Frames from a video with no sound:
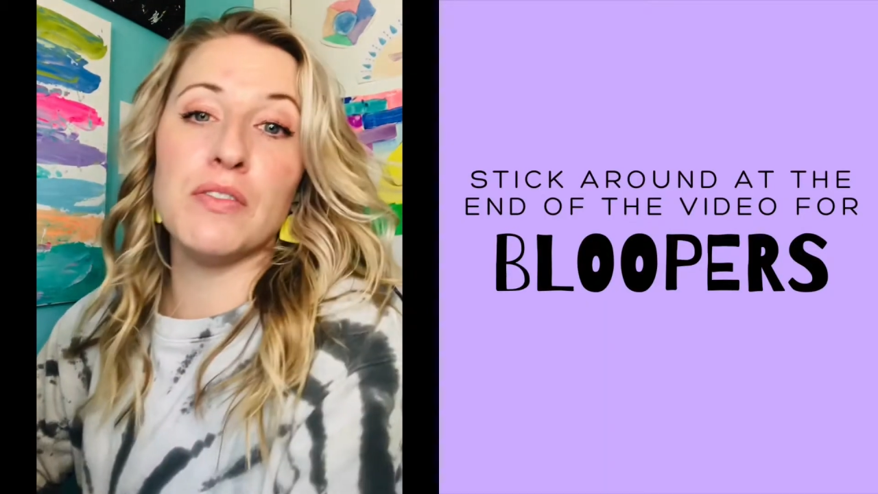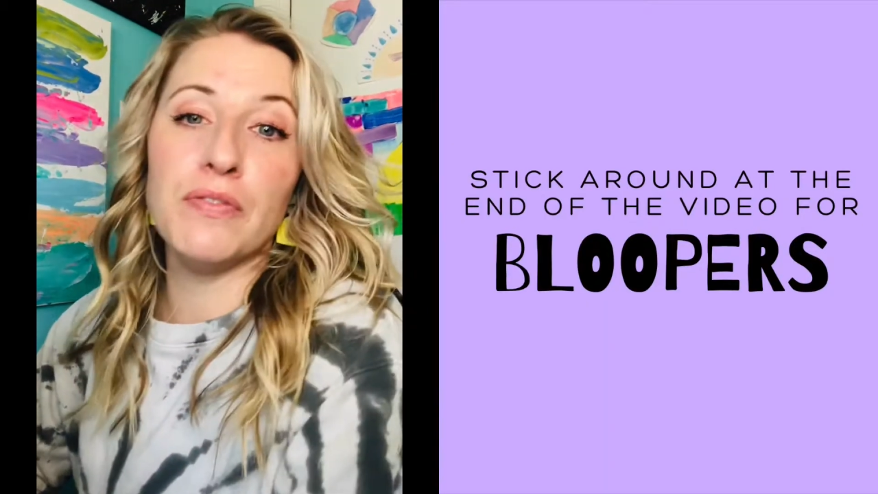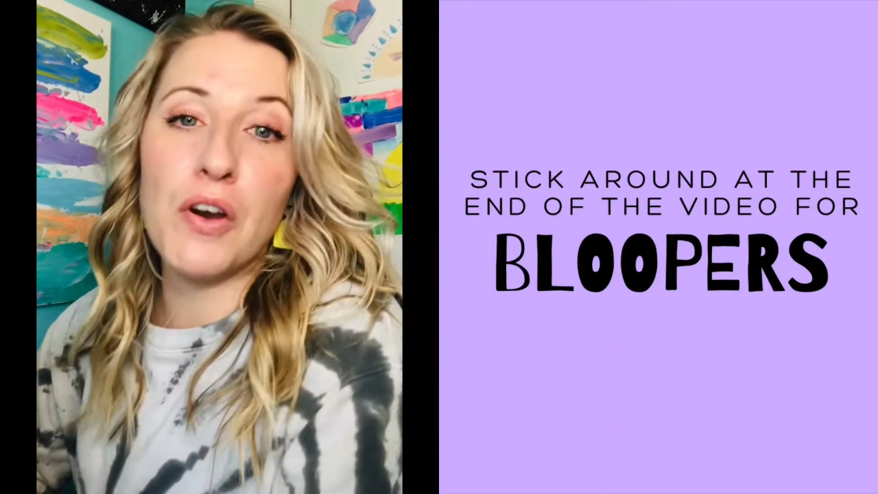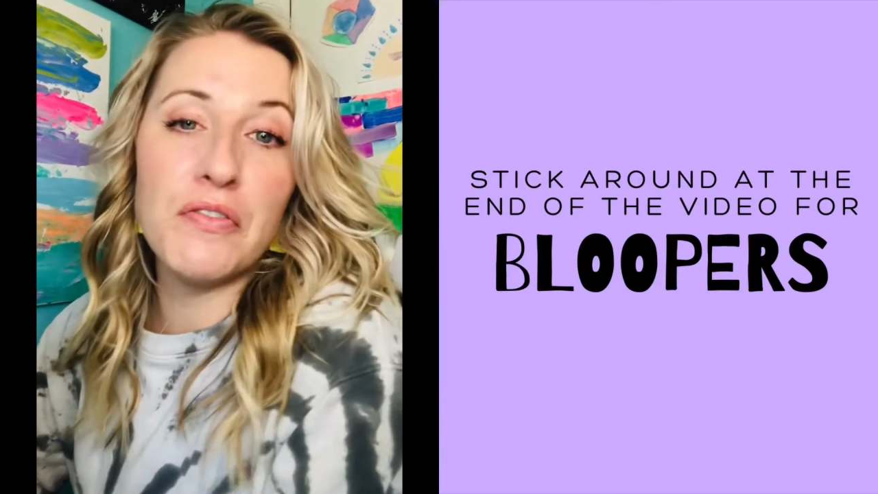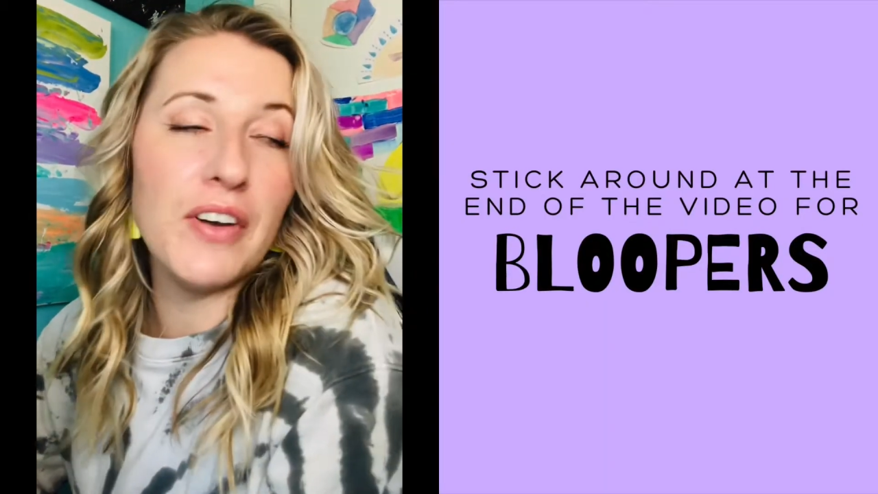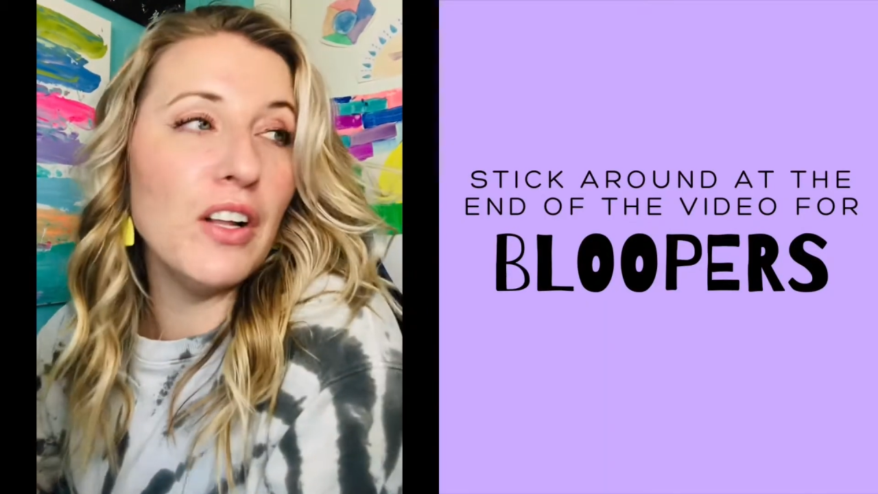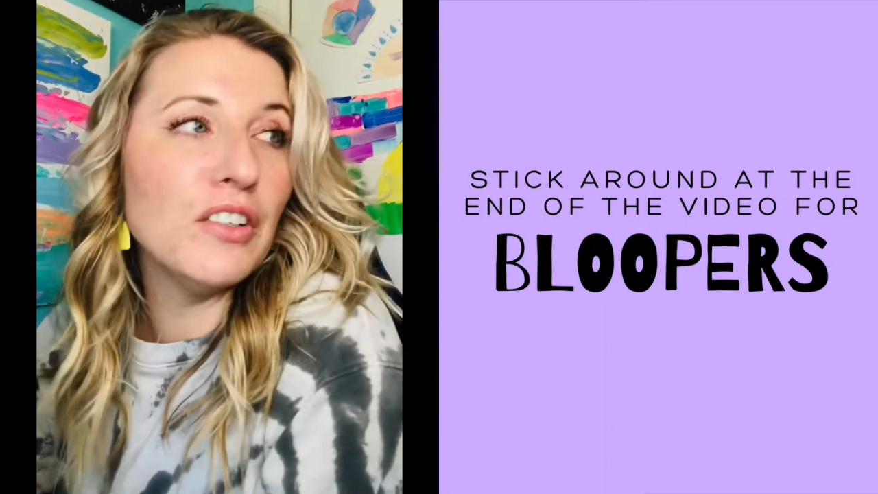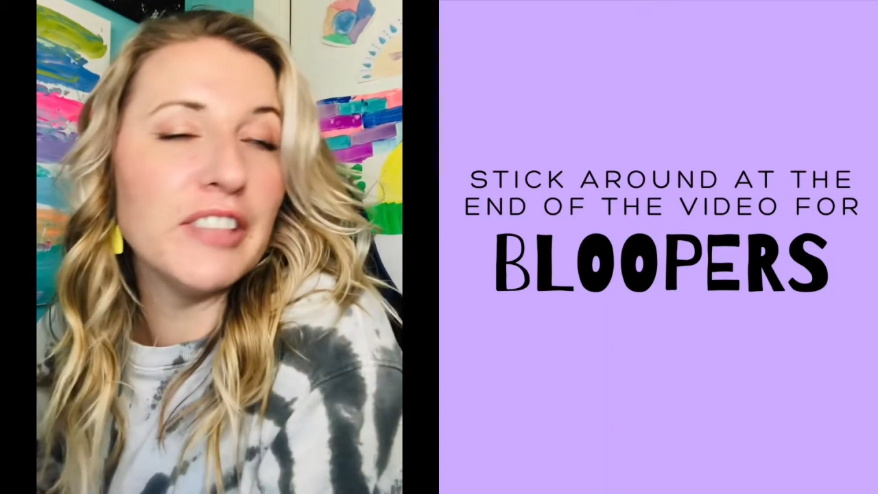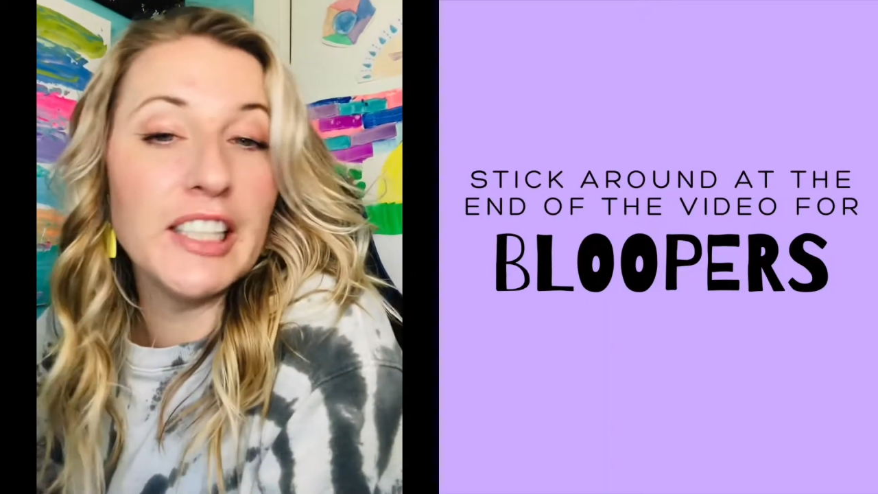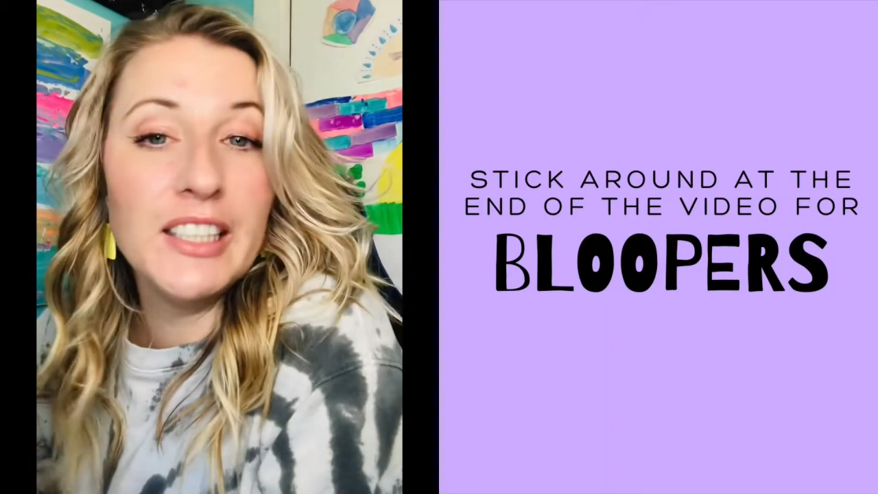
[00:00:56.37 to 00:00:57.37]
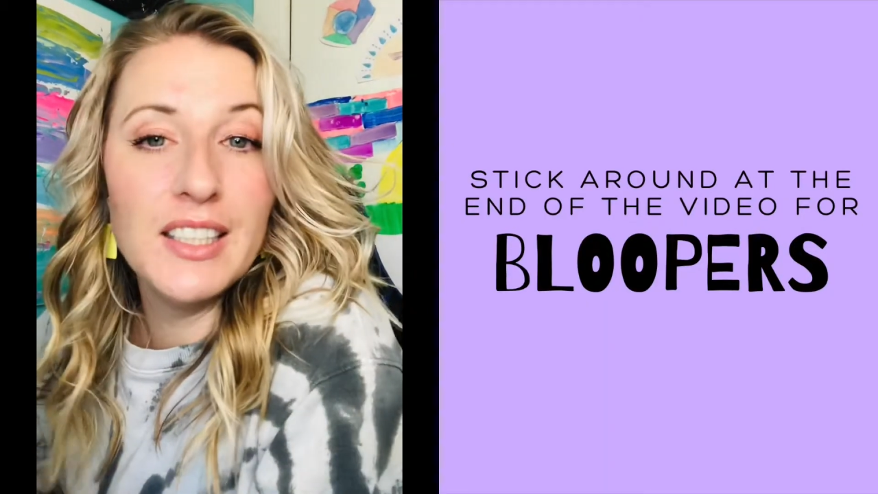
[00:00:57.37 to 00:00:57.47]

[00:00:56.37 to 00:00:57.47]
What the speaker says: phone fell over.